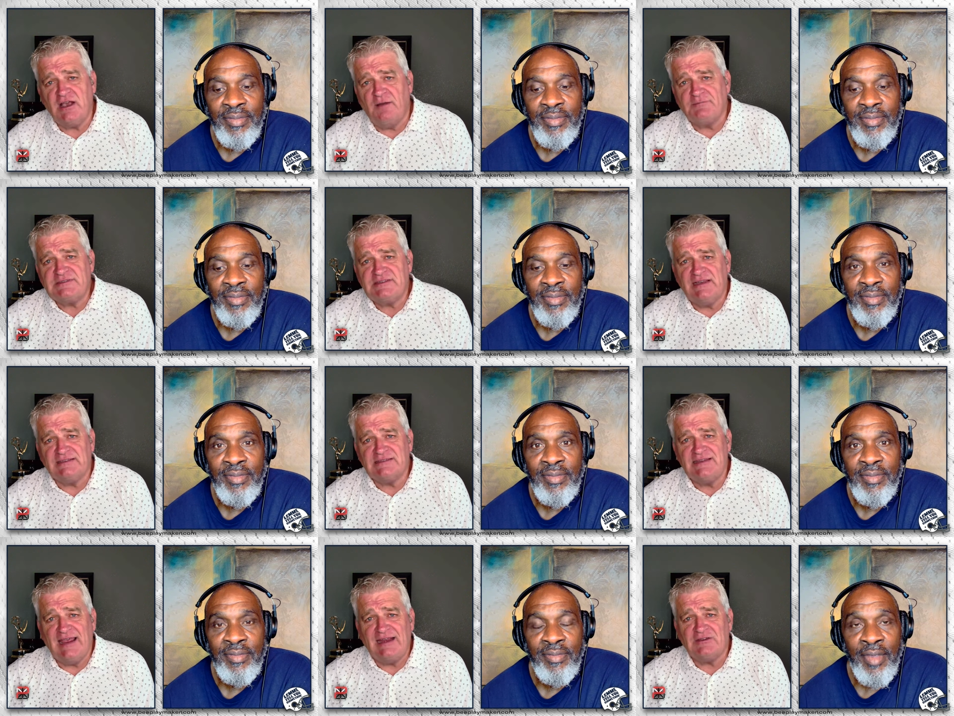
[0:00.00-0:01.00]
Speaker 1: come since,
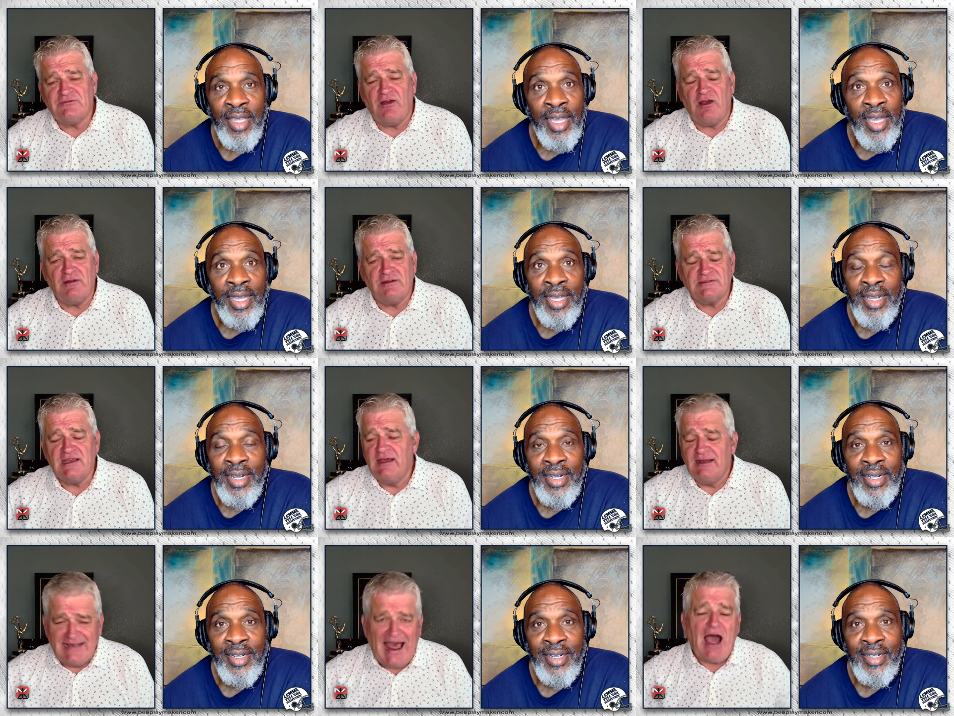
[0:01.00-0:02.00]
Nate, as far as
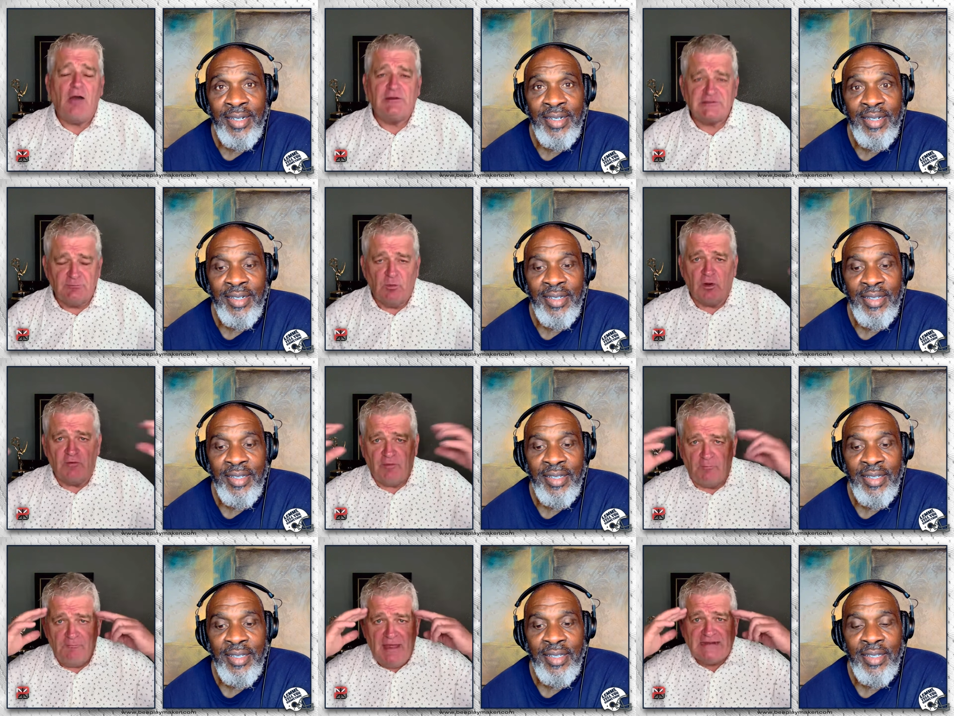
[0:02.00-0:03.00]
now it's more of a
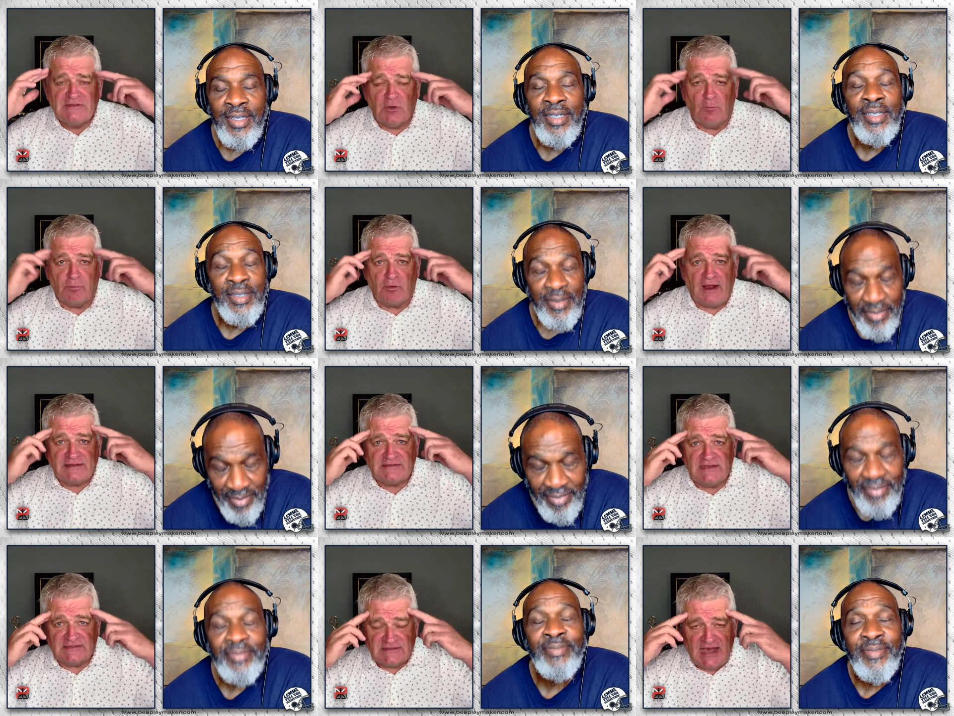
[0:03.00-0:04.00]
mental
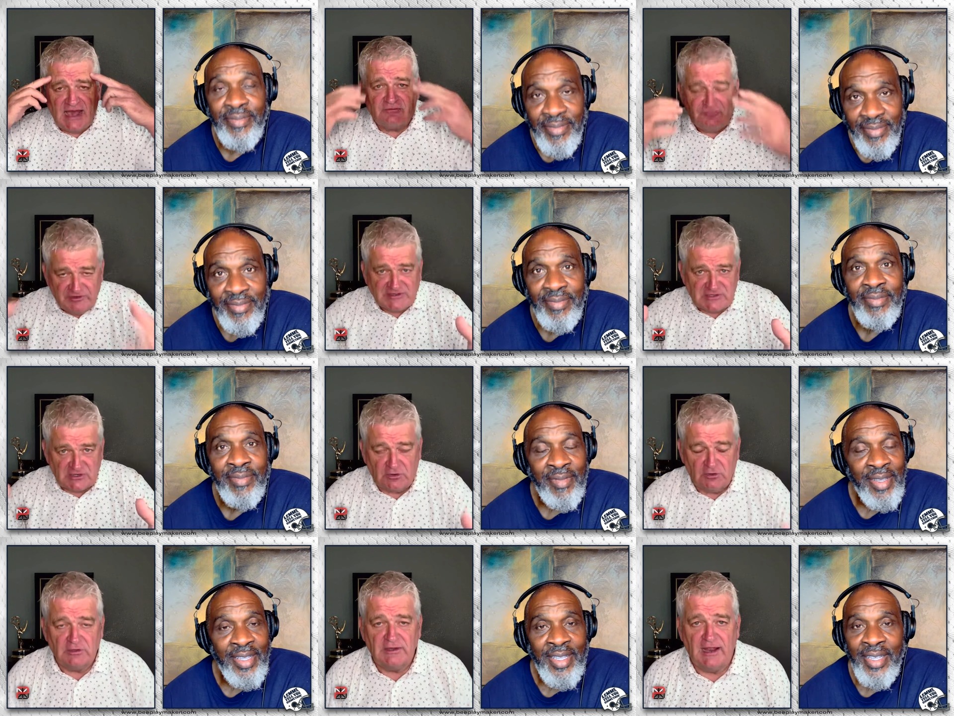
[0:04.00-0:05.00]
process, not
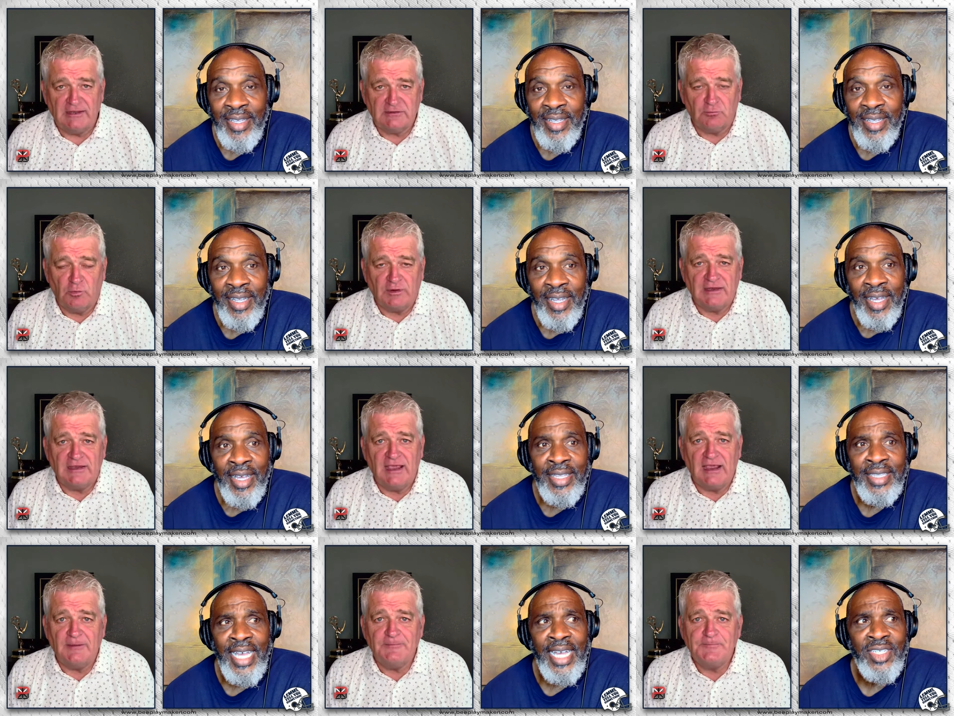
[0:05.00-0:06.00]
physical, at the rookie
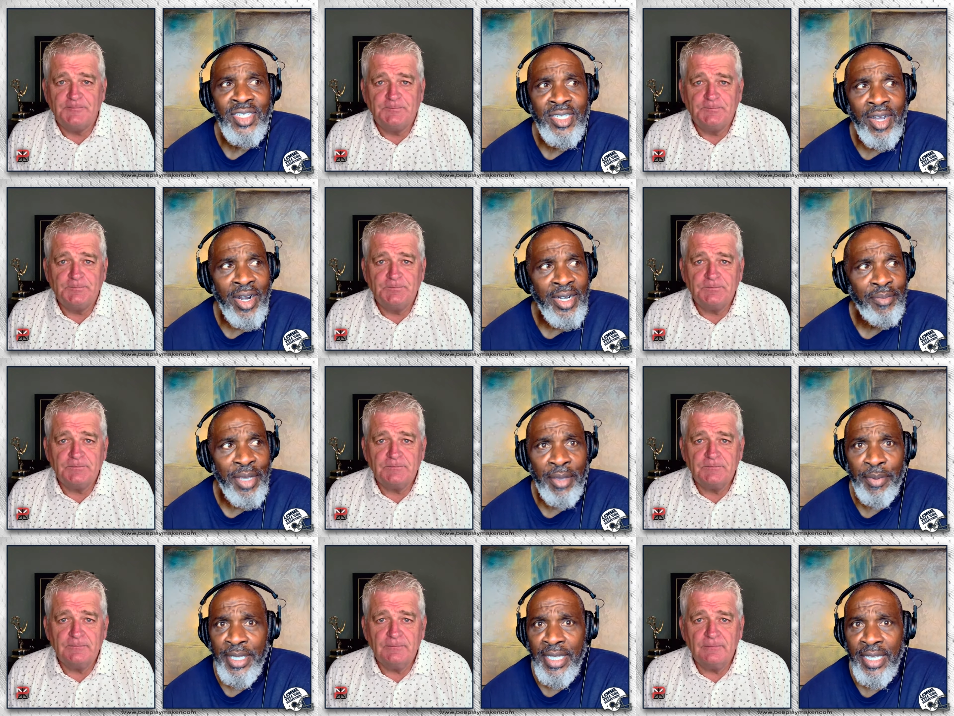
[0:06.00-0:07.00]
camp?
Speaker 2: That started
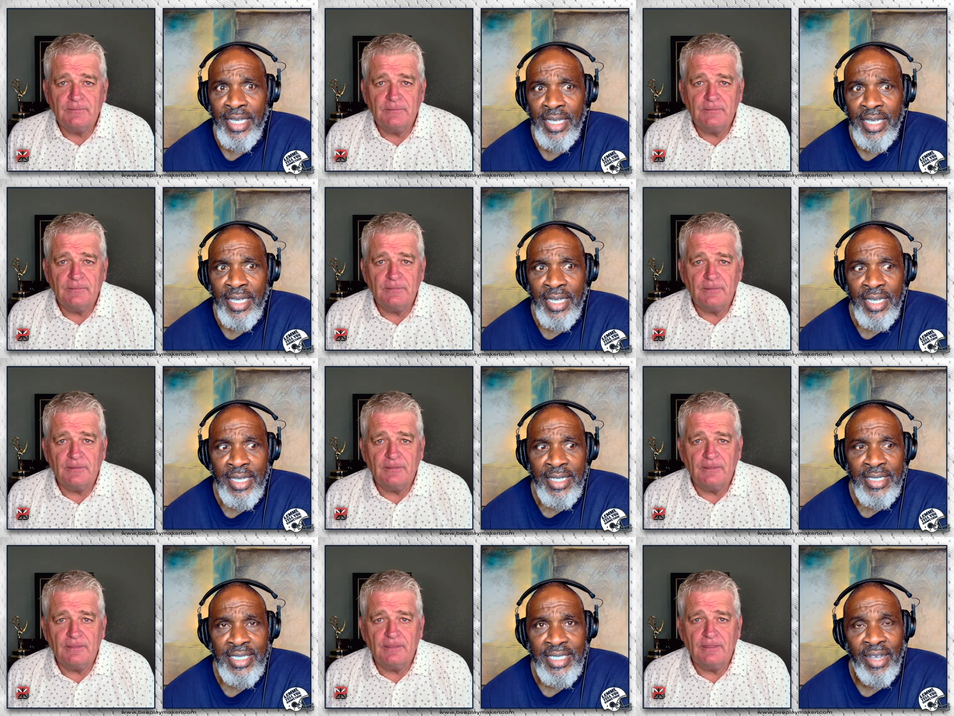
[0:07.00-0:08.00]
maybe
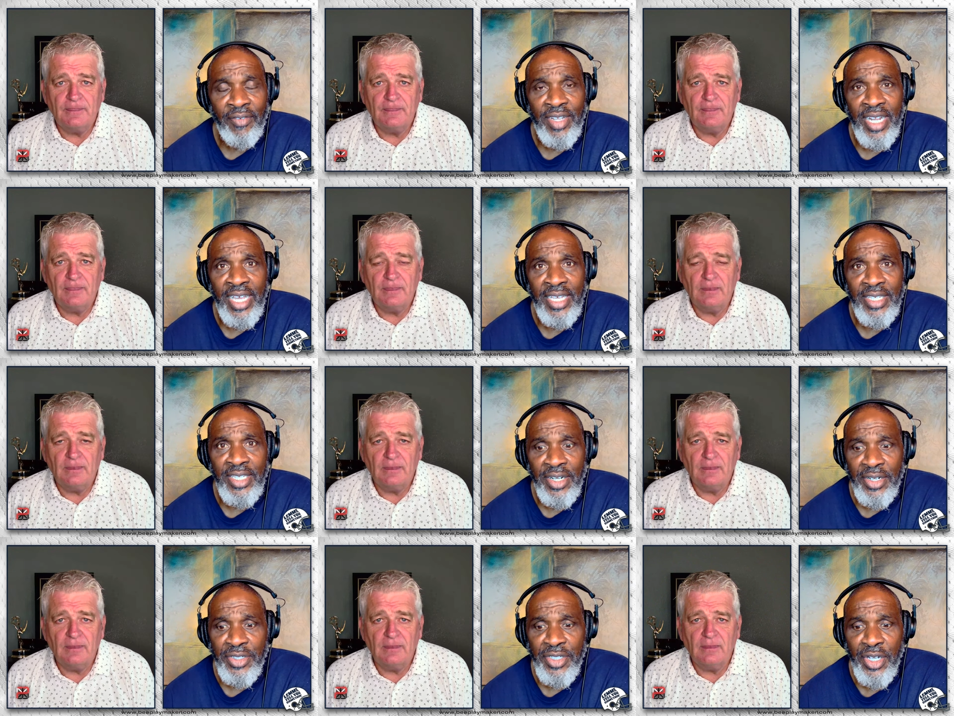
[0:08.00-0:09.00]
seven, eight
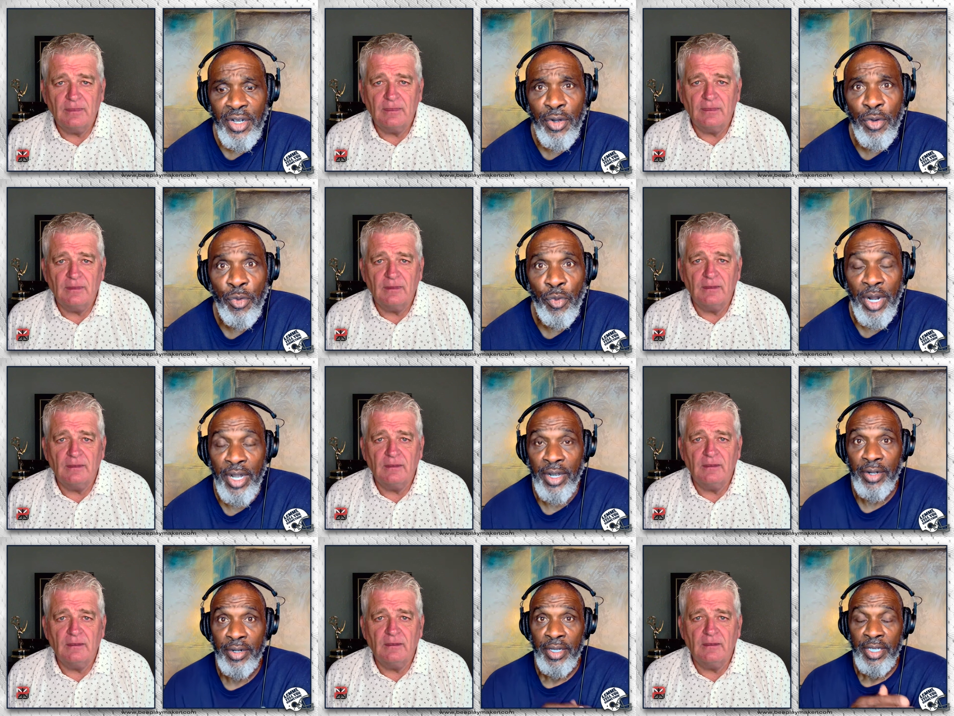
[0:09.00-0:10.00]
years ago
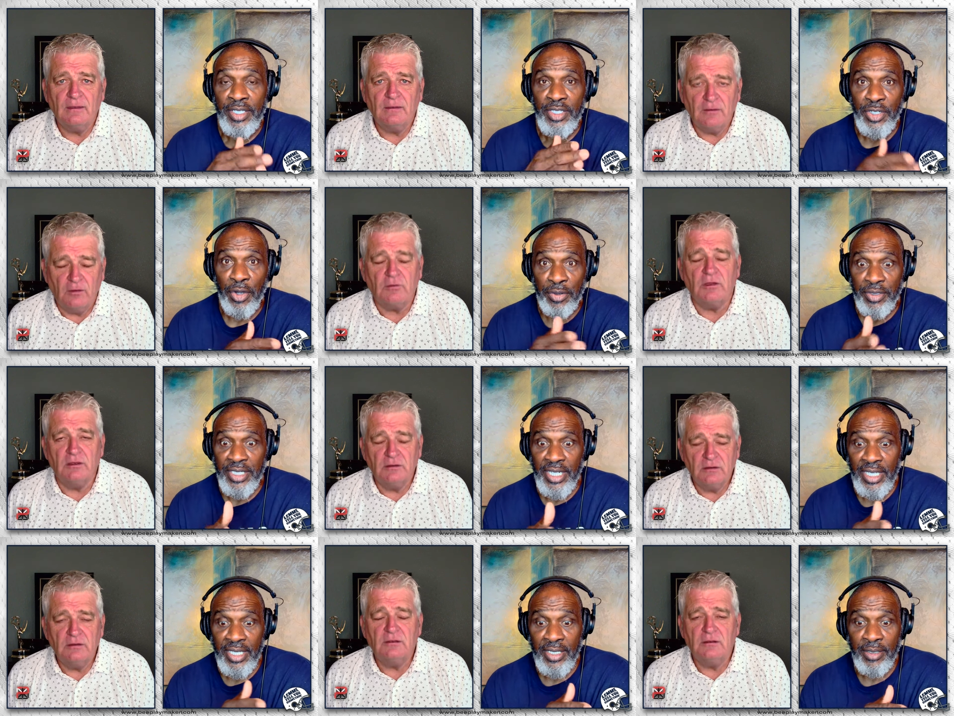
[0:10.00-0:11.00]
where certain okay.
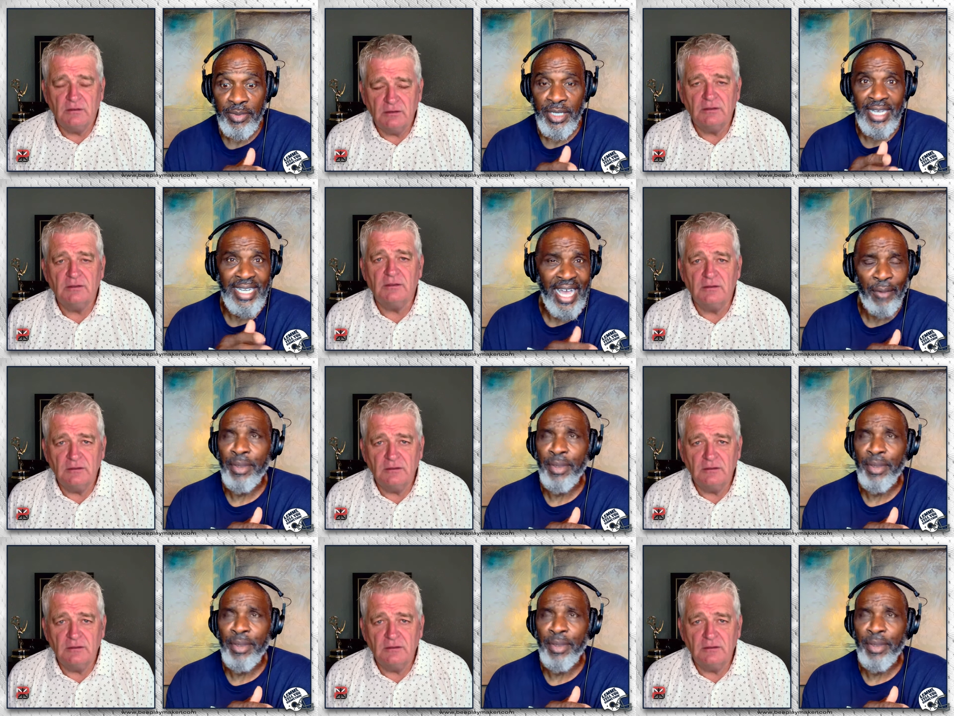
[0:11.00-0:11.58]
teams are not,